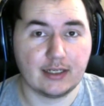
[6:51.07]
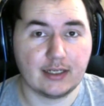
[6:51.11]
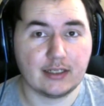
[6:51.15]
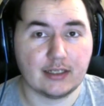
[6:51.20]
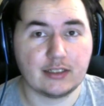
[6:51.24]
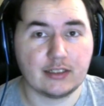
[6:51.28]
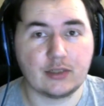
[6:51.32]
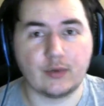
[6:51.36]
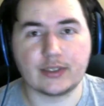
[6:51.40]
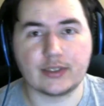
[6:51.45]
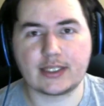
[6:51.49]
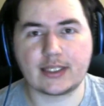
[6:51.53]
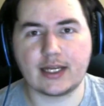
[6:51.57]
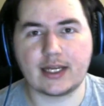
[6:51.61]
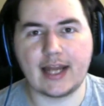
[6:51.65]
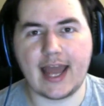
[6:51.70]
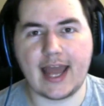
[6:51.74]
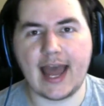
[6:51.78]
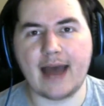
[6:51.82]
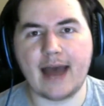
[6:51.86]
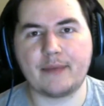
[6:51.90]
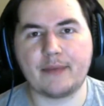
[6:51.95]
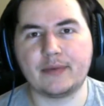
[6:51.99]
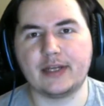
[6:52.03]
So what's going to
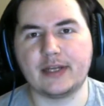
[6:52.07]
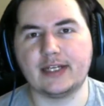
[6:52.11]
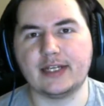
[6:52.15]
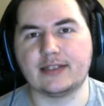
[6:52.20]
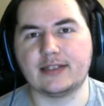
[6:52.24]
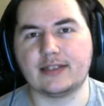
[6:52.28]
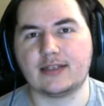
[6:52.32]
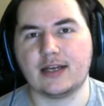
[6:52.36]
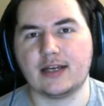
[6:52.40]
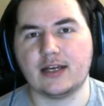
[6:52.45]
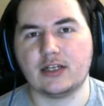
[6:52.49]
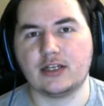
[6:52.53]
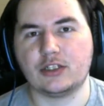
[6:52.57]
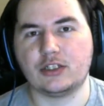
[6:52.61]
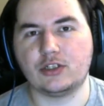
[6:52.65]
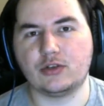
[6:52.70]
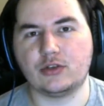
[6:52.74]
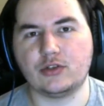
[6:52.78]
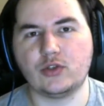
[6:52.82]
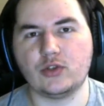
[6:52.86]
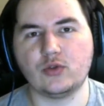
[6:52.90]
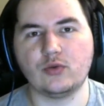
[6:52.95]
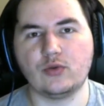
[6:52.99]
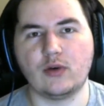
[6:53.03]
happen is she'll
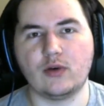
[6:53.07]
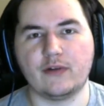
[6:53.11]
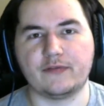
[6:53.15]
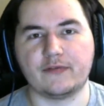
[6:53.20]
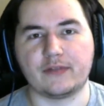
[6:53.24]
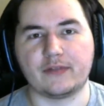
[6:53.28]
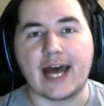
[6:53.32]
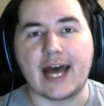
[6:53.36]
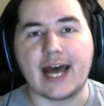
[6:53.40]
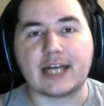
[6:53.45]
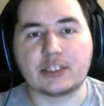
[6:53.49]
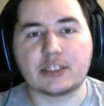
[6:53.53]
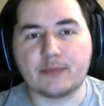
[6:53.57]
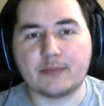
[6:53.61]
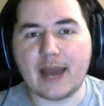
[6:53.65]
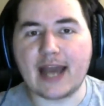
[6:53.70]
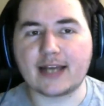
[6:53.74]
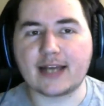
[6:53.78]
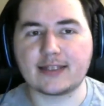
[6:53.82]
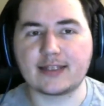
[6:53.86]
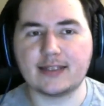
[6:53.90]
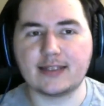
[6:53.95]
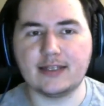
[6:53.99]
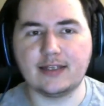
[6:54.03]
do a
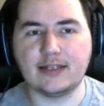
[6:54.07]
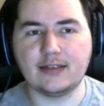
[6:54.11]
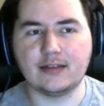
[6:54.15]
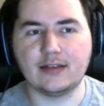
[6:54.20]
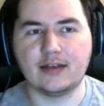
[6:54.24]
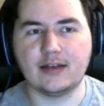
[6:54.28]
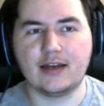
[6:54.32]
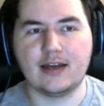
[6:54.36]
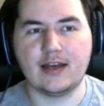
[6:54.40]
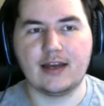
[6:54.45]
flashback scene.